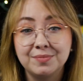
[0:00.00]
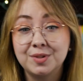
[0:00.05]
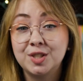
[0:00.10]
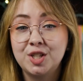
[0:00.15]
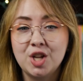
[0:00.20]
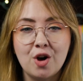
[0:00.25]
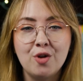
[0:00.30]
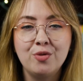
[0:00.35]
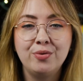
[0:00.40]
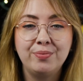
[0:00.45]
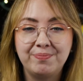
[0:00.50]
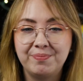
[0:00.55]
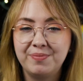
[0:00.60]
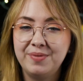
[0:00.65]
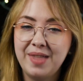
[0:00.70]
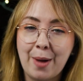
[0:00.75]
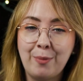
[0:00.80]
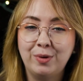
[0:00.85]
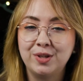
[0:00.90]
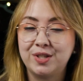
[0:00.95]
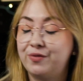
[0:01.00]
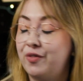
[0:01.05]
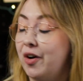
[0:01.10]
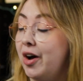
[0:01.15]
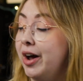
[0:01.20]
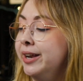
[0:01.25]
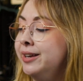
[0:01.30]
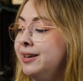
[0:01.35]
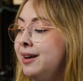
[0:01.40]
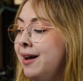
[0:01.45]
So that was
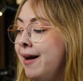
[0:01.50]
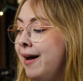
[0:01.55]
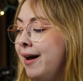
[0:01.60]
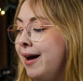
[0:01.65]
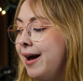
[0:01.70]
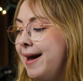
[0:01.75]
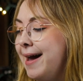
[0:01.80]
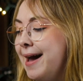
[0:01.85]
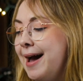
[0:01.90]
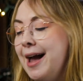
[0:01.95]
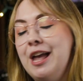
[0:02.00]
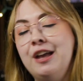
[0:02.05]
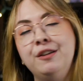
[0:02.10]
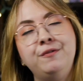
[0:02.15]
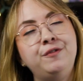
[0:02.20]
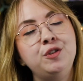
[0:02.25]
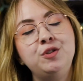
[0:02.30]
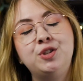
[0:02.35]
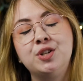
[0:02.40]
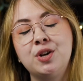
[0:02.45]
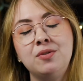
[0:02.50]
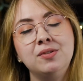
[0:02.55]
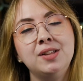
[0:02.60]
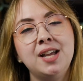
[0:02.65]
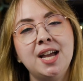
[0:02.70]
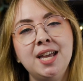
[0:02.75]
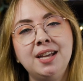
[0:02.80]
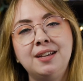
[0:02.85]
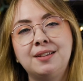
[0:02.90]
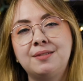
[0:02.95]
fun. If you don't
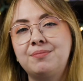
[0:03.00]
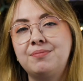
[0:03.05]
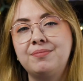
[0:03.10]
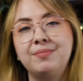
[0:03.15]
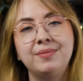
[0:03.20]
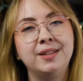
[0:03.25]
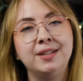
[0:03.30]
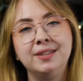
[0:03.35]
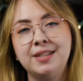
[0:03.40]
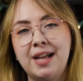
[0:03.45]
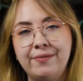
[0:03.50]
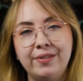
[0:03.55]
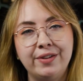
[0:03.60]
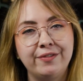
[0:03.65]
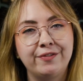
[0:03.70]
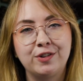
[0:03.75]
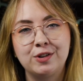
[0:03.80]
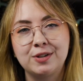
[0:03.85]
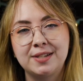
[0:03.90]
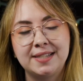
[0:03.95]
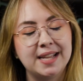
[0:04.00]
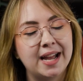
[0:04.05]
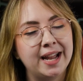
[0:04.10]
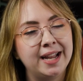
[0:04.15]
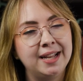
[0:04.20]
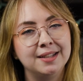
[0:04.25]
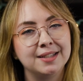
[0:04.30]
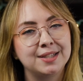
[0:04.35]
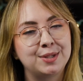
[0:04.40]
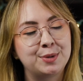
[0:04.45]
like the love at first
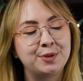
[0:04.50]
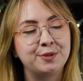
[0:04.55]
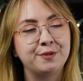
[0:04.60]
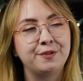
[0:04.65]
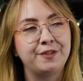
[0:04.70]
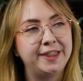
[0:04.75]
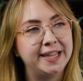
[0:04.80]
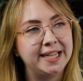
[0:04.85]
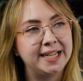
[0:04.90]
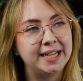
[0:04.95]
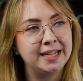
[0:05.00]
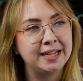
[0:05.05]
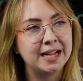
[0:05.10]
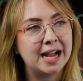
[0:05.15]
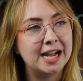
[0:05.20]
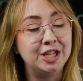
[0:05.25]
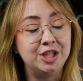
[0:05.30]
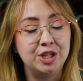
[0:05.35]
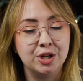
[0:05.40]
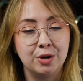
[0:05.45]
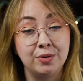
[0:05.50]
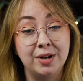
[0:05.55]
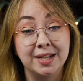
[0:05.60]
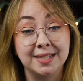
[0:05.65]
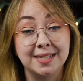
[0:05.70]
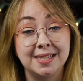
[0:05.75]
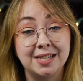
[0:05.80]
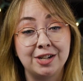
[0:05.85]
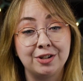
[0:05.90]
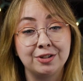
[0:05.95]
sight sort of thing, I don't
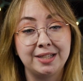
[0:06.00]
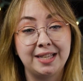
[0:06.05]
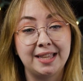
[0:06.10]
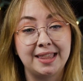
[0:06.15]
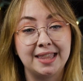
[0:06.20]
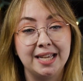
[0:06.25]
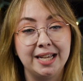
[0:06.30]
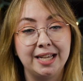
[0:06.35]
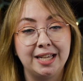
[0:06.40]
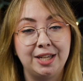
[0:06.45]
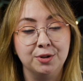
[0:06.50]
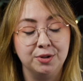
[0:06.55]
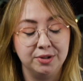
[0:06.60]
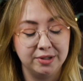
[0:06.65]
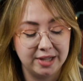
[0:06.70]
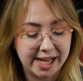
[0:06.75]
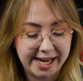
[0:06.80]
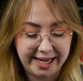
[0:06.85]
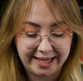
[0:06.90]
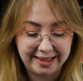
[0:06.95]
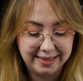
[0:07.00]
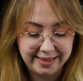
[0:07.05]
necessarily think you'll like